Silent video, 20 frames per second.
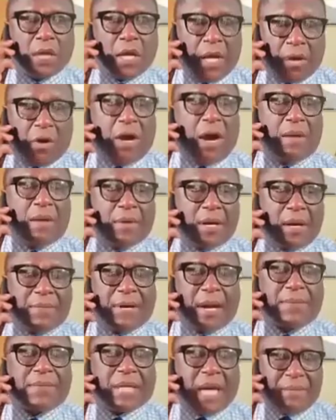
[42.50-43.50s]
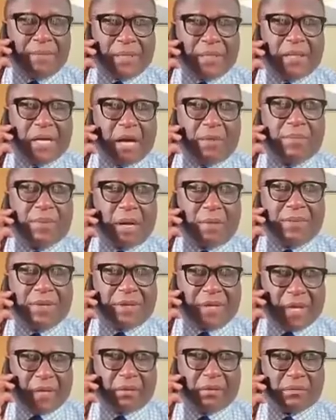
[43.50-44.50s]
Oh, I'm coming. I'll be
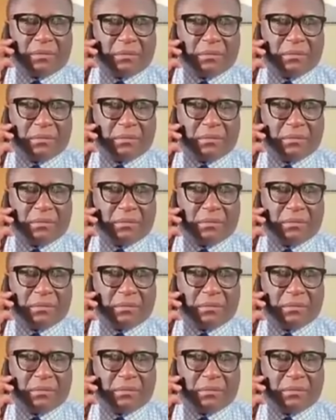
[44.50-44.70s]
there.